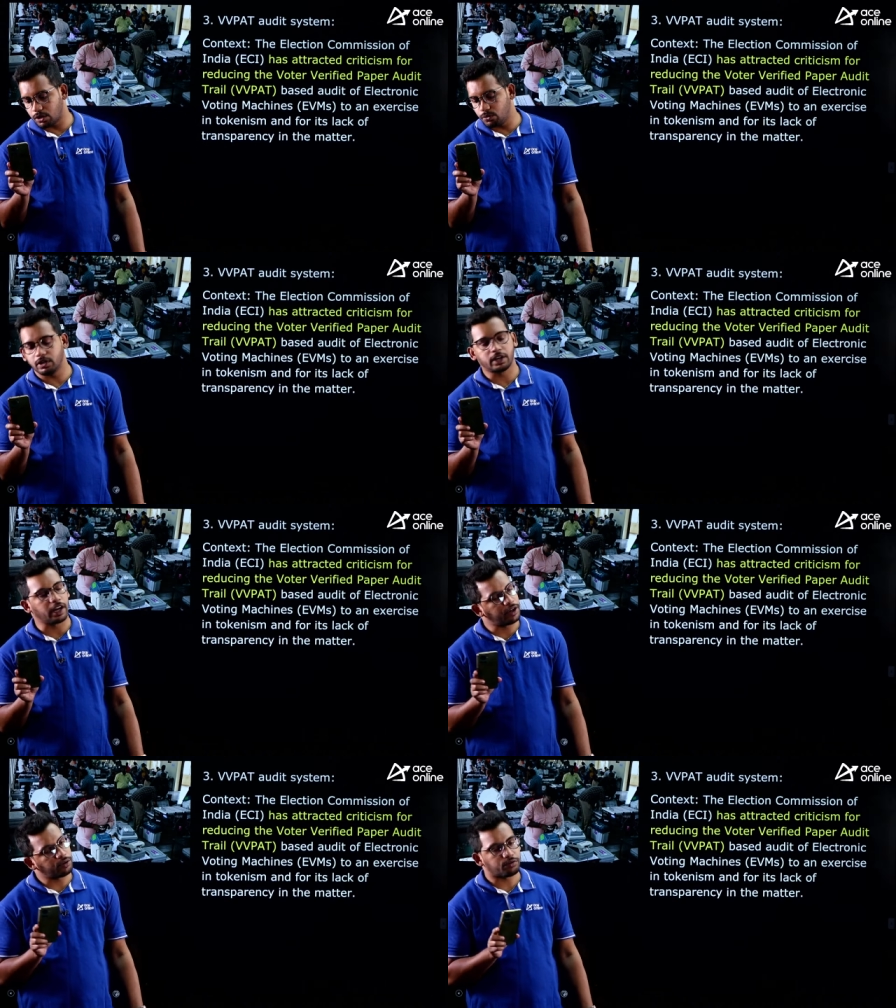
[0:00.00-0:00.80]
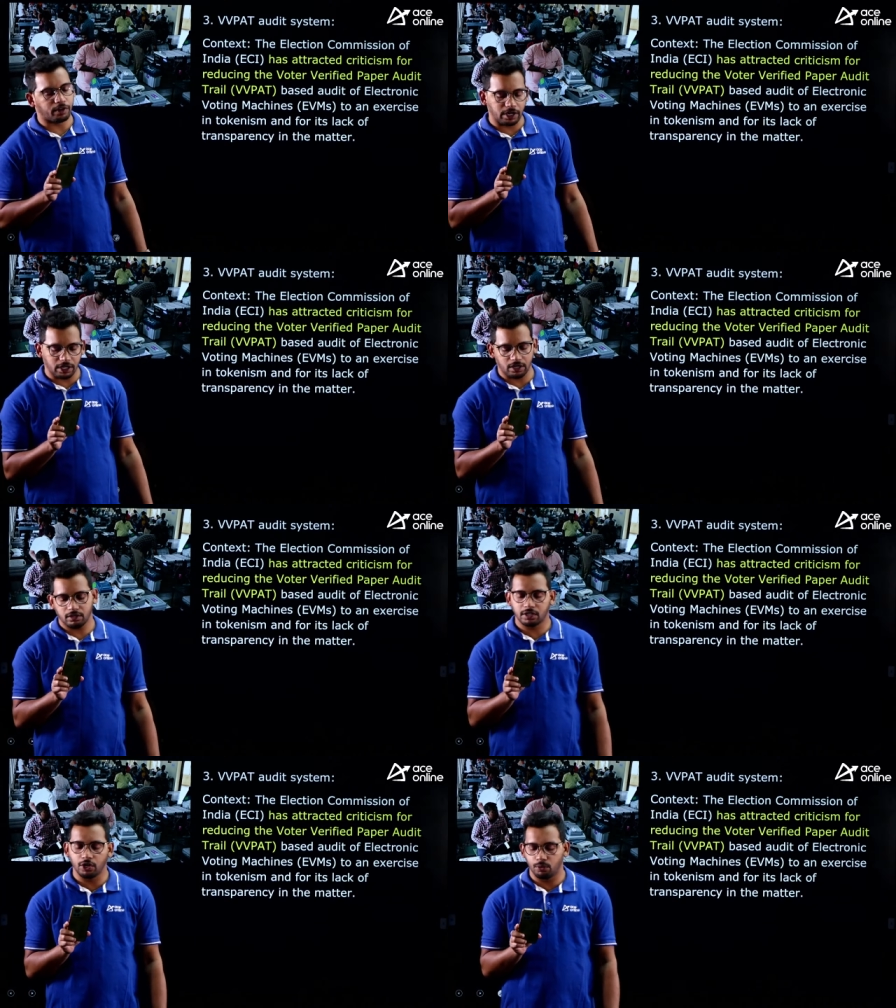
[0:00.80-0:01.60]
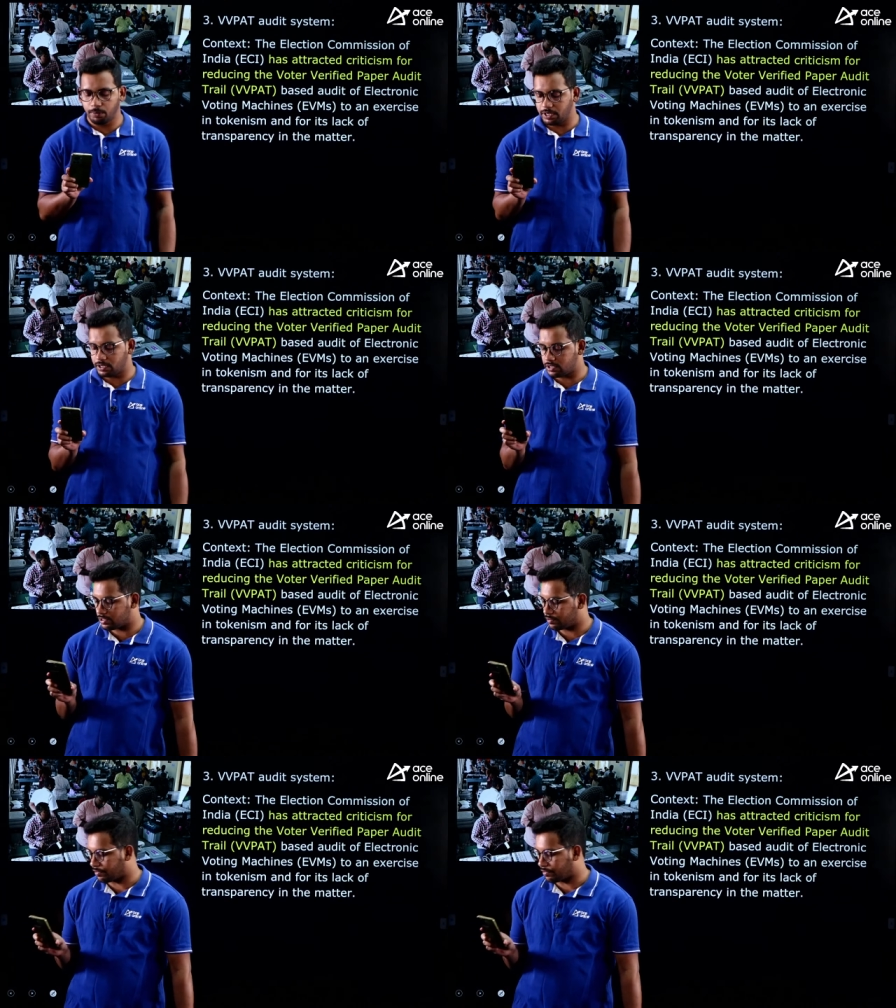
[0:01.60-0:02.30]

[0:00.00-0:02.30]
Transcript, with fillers: around 10 to 20 kilometers